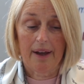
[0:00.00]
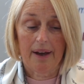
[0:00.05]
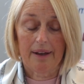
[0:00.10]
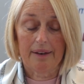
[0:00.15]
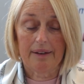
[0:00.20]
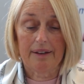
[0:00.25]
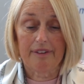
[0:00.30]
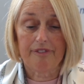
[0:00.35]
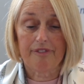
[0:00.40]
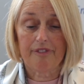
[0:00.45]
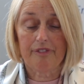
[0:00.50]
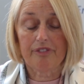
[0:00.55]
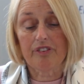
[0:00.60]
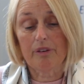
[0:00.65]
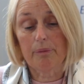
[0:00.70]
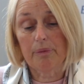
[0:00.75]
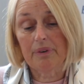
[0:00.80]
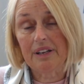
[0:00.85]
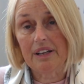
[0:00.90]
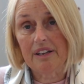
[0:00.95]
And if
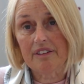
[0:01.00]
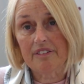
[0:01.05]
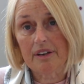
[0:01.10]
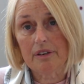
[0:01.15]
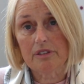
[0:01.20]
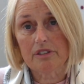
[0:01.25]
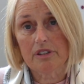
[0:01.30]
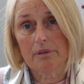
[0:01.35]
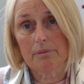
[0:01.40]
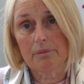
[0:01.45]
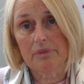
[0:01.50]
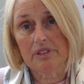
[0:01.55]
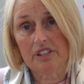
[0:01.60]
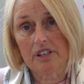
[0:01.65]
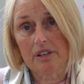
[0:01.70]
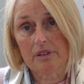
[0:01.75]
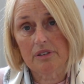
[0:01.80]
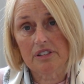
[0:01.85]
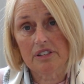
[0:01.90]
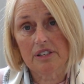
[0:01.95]
someone is out on
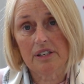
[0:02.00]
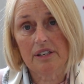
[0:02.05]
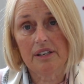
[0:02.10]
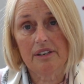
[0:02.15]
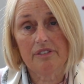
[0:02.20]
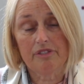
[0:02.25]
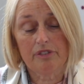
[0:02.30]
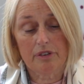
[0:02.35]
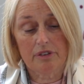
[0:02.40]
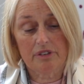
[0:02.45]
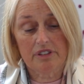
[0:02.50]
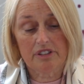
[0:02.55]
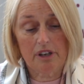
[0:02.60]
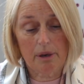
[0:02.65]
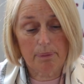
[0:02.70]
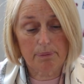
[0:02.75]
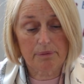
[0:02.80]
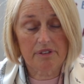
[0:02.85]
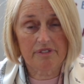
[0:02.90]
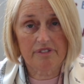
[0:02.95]
maternity leave or
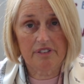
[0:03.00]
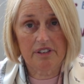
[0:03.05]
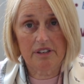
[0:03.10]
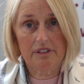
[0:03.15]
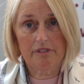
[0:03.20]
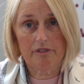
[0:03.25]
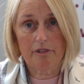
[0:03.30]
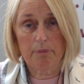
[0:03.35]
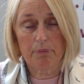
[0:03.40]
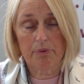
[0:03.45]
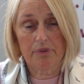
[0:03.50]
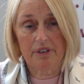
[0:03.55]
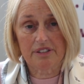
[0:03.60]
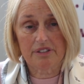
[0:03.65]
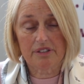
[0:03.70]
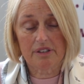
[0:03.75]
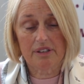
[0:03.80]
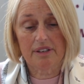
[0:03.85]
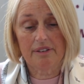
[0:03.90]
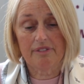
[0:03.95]
adoptive leave or
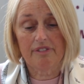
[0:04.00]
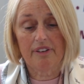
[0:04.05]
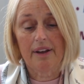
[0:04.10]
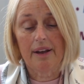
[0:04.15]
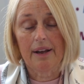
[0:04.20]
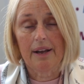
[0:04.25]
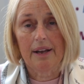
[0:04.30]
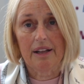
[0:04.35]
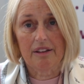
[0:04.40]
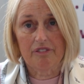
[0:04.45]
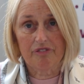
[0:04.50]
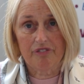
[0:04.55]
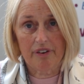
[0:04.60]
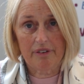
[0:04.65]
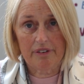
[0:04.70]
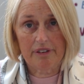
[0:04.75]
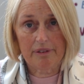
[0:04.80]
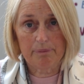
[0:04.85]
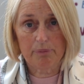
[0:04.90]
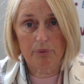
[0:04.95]
parental leave, it's
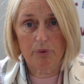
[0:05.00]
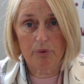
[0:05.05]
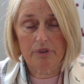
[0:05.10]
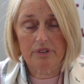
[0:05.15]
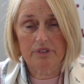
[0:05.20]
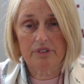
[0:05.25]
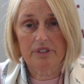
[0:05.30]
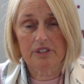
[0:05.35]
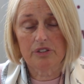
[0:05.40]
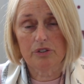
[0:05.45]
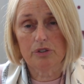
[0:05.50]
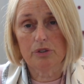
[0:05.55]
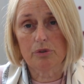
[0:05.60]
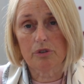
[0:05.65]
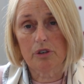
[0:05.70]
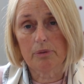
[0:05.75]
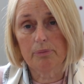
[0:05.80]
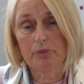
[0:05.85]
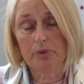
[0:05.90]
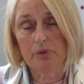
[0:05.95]
very important that you
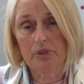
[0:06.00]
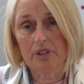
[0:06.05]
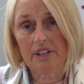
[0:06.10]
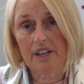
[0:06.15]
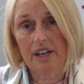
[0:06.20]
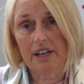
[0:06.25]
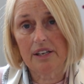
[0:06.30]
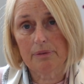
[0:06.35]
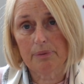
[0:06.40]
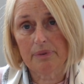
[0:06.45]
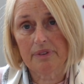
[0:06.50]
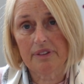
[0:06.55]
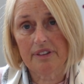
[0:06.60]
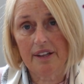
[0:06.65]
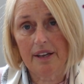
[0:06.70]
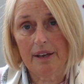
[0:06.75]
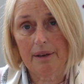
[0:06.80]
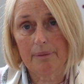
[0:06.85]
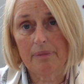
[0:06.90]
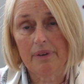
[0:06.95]
communicate with
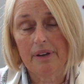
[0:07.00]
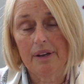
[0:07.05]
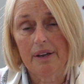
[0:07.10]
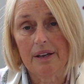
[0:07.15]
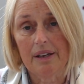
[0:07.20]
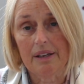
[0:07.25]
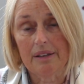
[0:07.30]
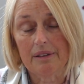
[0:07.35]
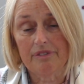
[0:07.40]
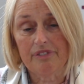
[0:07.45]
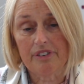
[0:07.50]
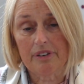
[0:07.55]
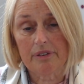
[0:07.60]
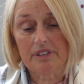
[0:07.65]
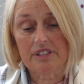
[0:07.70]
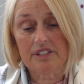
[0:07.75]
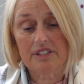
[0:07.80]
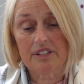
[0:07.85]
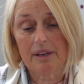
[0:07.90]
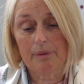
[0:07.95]
them in the
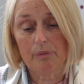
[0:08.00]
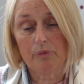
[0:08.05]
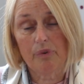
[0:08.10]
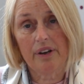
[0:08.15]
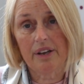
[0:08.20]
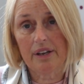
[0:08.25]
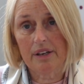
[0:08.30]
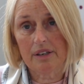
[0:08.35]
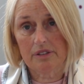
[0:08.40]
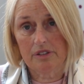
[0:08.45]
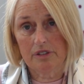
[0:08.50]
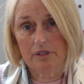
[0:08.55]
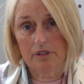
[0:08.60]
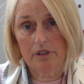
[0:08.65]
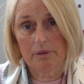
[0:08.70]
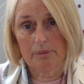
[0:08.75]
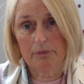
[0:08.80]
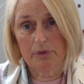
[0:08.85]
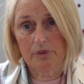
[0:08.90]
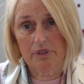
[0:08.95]
very same way as you
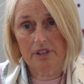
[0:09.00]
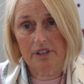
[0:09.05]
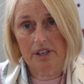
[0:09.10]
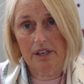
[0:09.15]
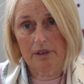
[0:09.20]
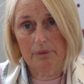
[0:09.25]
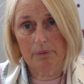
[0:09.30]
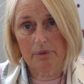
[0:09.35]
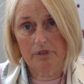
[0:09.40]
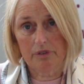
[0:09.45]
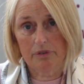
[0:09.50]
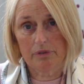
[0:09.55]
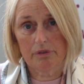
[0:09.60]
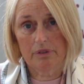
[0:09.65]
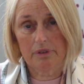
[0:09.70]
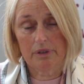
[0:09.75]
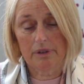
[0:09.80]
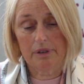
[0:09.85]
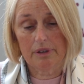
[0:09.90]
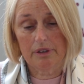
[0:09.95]
communicate with
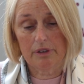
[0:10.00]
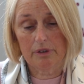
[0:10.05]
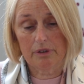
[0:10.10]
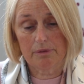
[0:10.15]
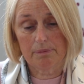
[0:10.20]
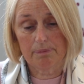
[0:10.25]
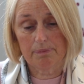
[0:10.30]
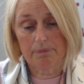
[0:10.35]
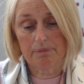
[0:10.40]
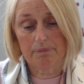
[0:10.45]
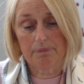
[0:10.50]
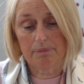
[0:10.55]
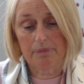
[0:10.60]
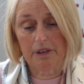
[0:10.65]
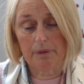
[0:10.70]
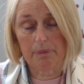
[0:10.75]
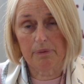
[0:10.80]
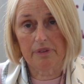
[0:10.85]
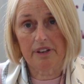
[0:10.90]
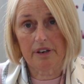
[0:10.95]
your
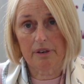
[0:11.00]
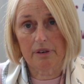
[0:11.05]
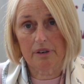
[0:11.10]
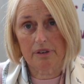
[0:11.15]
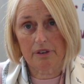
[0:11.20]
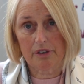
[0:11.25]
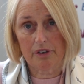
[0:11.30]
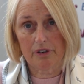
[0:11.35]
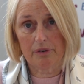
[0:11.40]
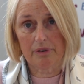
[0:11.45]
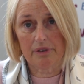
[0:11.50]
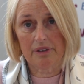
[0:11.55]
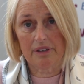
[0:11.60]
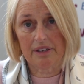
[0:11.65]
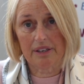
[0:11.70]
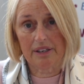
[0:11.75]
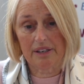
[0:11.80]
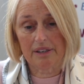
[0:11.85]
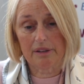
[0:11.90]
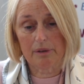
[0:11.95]
people that are
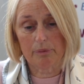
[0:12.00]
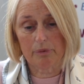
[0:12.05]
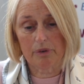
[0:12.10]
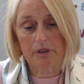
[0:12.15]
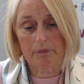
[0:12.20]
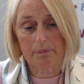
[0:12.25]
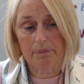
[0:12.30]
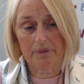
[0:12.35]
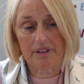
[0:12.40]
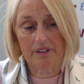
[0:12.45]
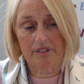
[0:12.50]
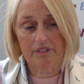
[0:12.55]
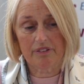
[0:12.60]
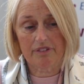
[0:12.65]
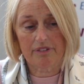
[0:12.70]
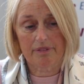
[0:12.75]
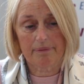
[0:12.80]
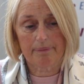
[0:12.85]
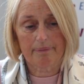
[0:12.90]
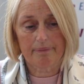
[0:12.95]
currently in the
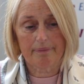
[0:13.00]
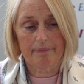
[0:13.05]
workplace.